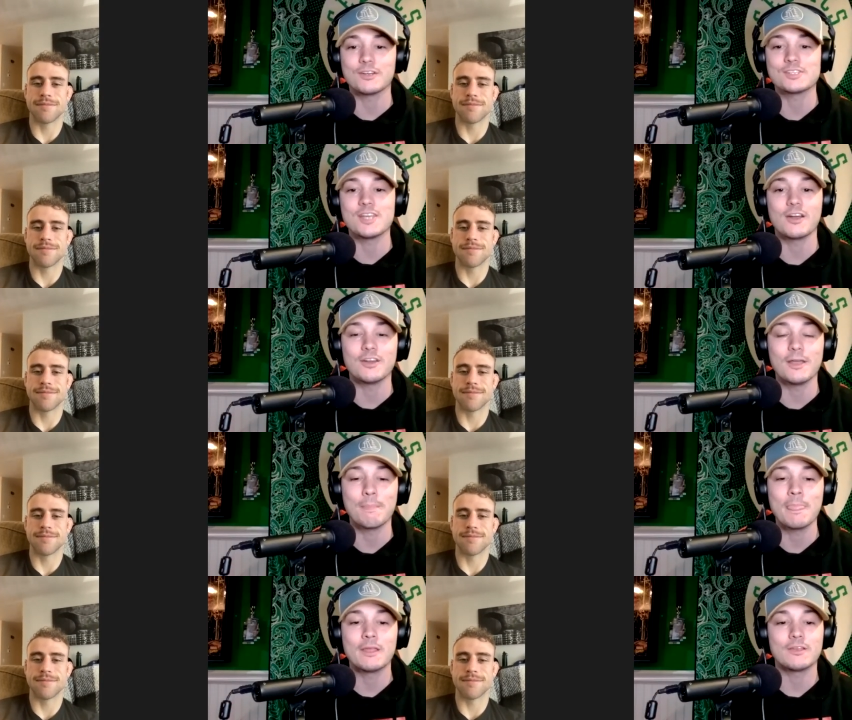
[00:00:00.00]
Speaker 1: on Saturday.
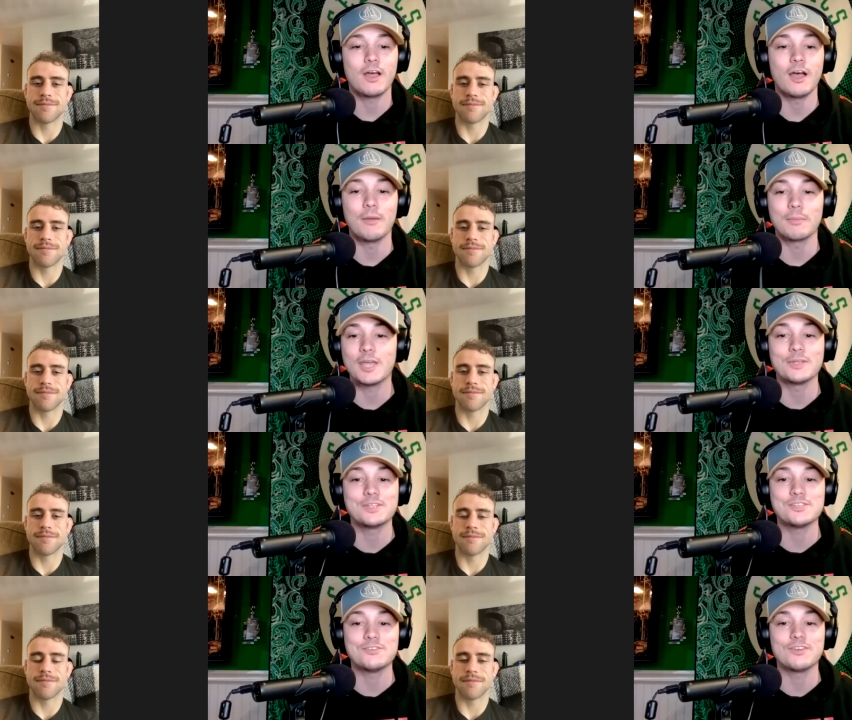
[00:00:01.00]
Can't wait
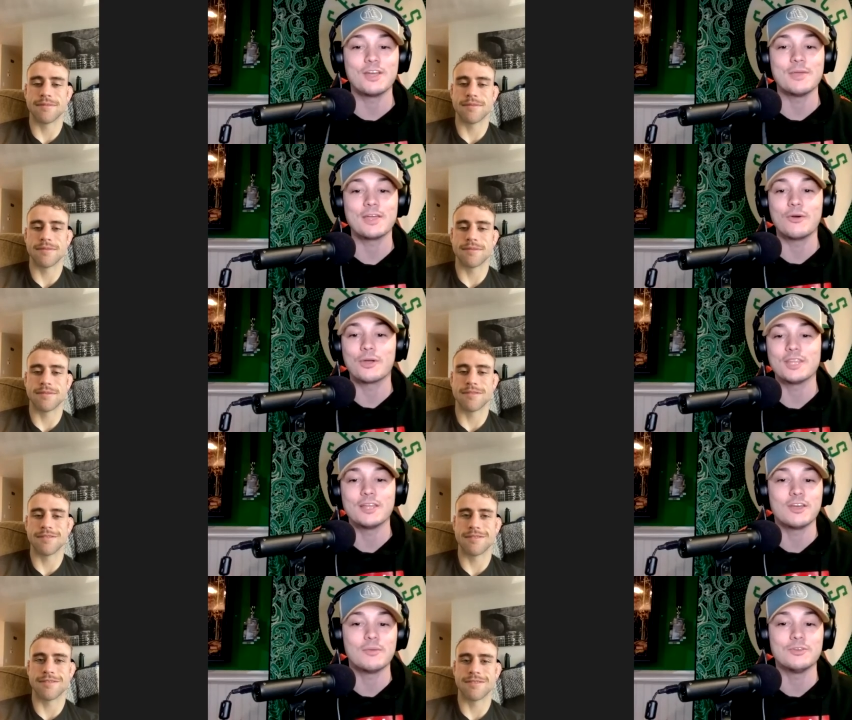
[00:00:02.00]
to see you fight, man. Go get
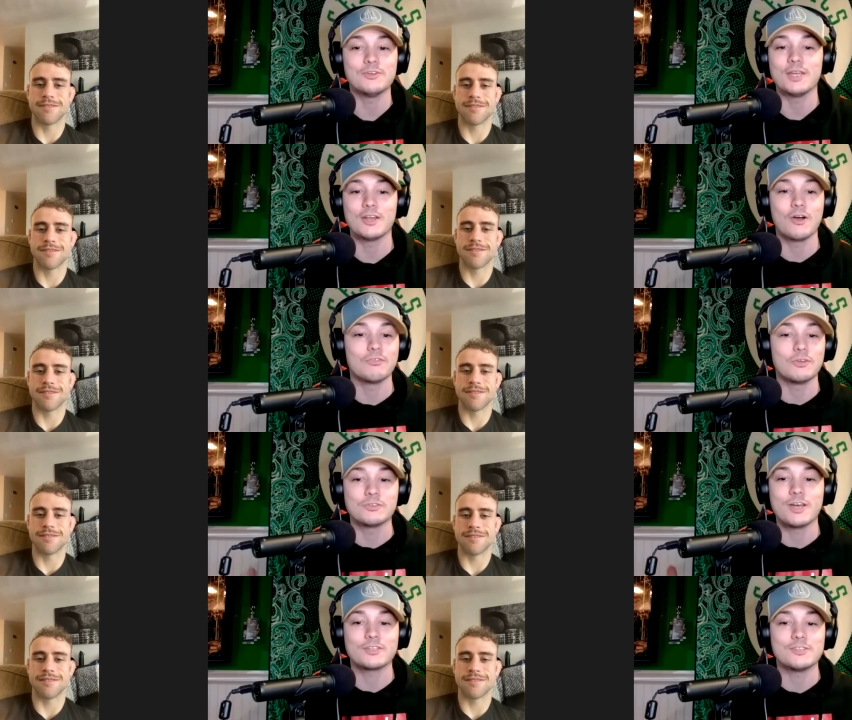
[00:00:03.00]
that W, and hopefully we'll
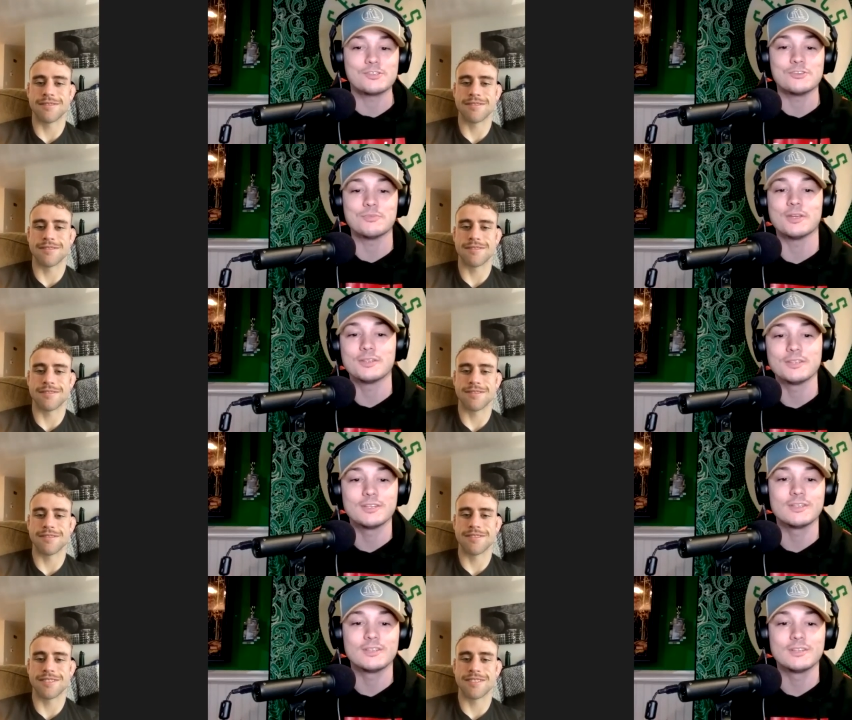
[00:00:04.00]
talk to you soon, man.
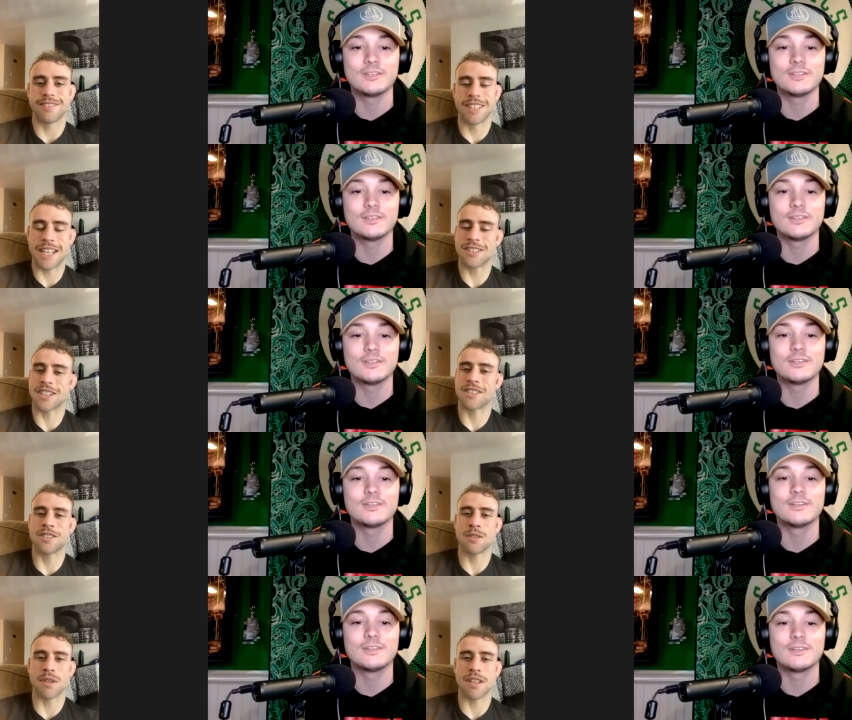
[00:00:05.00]
Speaker 2: Yeah, I'll talk to you
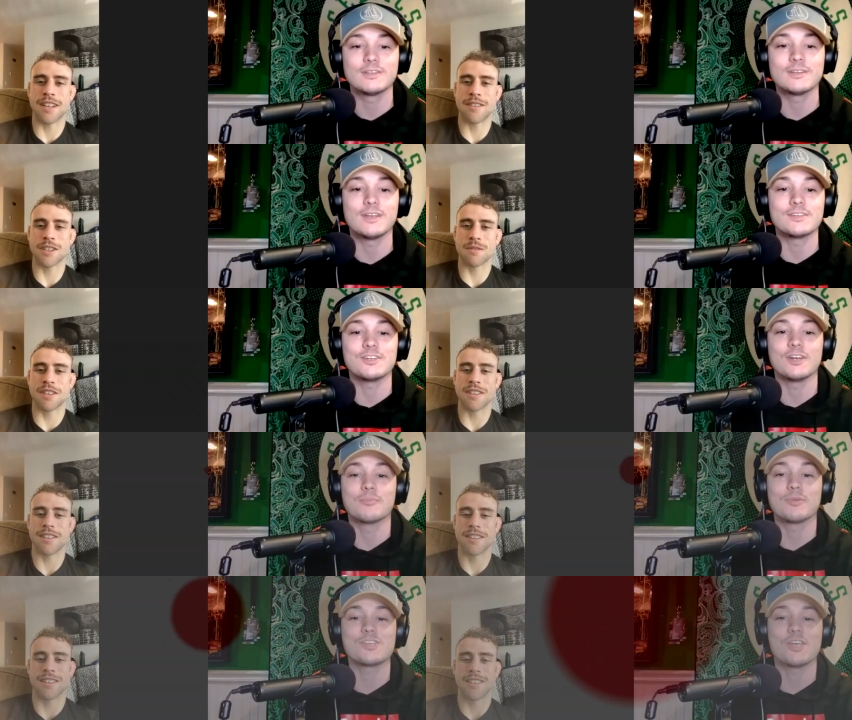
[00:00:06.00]
soon, brother. Have a
Speaker 1: good one. Sir.
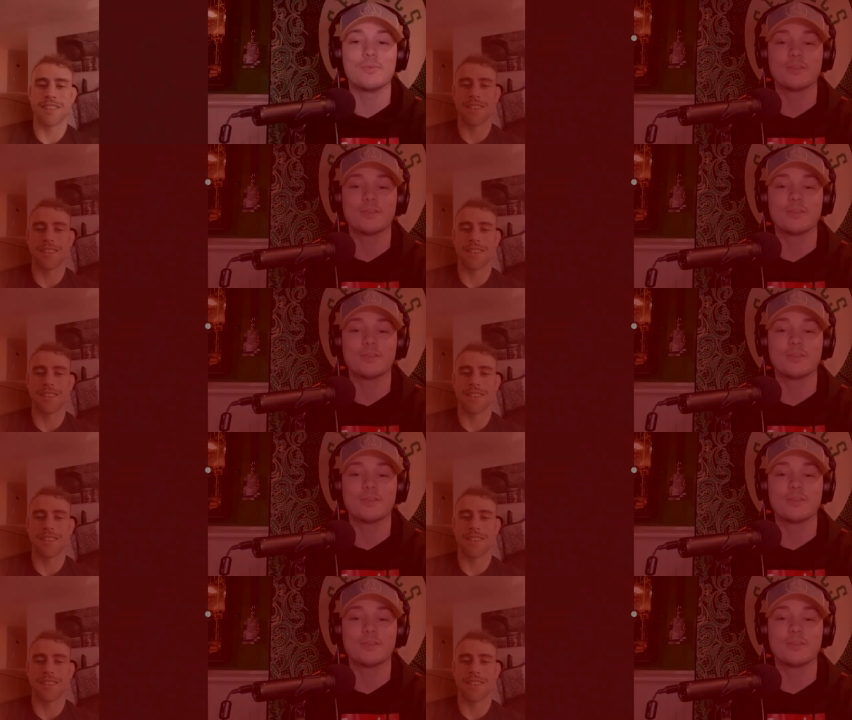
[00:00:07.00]
Appreciate it.